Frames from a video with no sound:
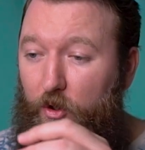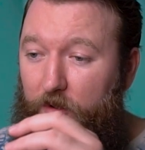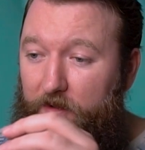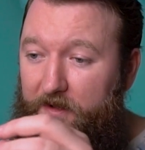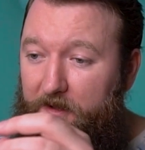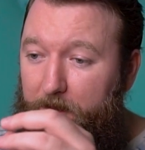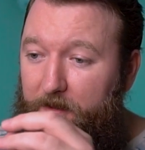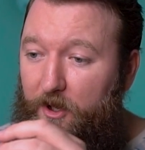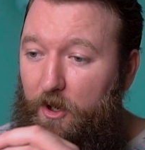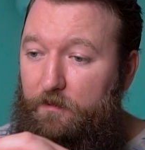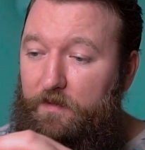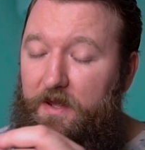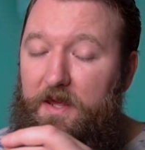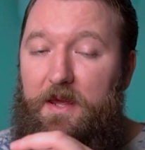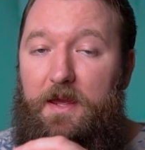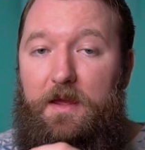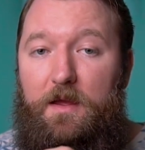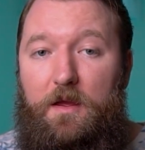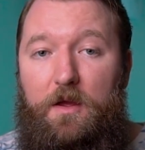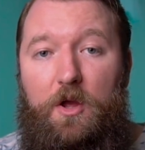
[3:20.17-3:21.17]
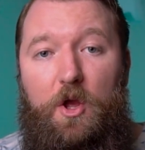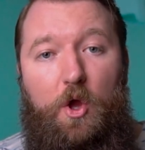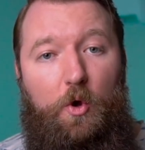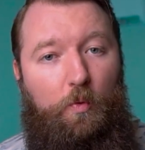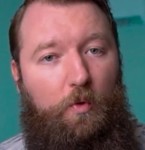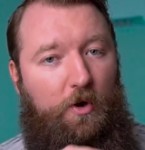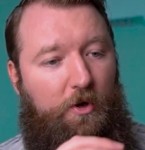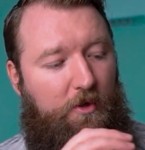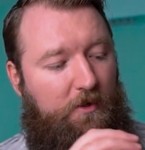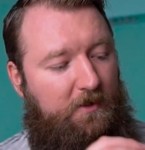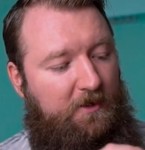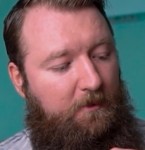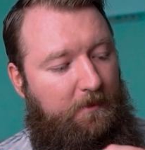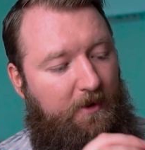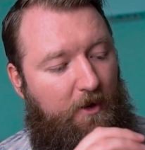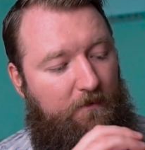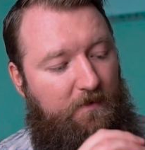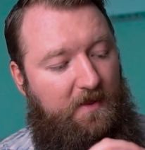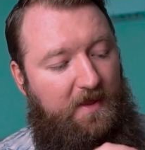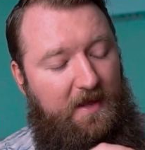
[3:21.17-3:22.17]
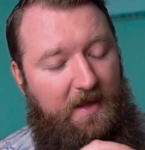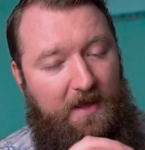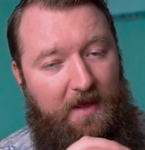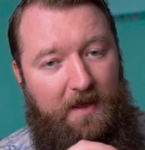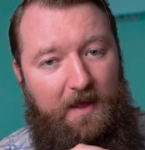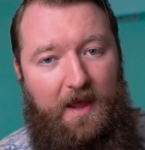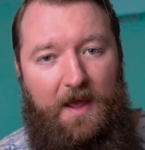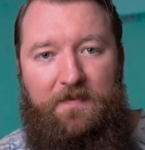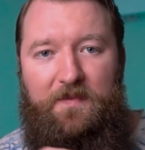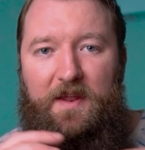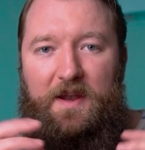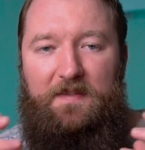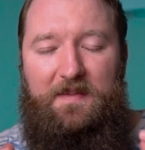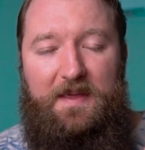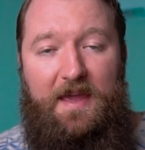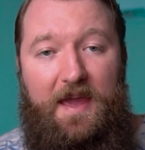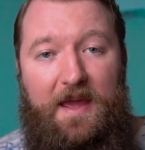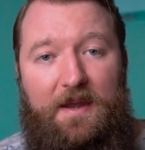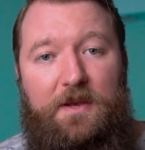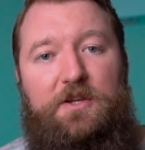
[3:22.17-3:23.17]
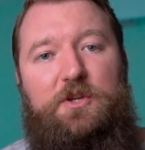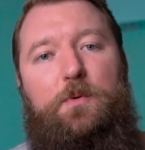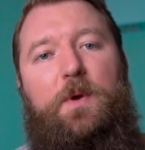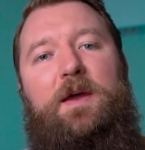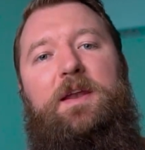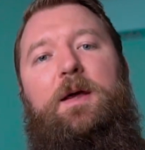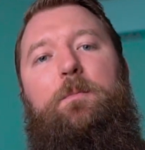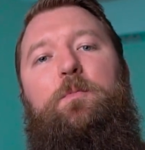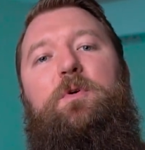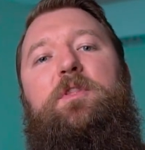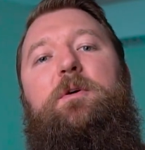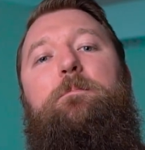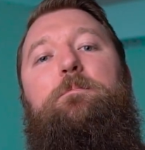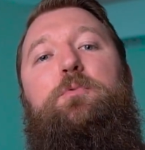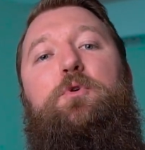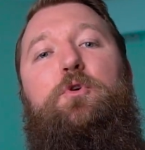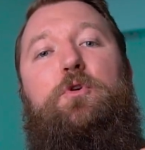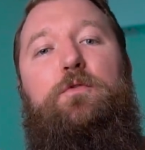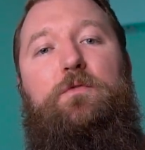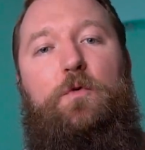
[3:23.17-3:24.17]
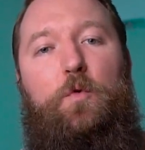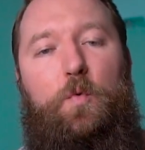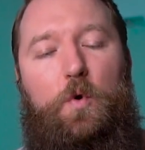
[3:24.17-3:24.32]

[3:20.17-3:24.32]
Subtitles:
on a little bit over here, work on a little bit over there, and then at the end you end up with a beautiful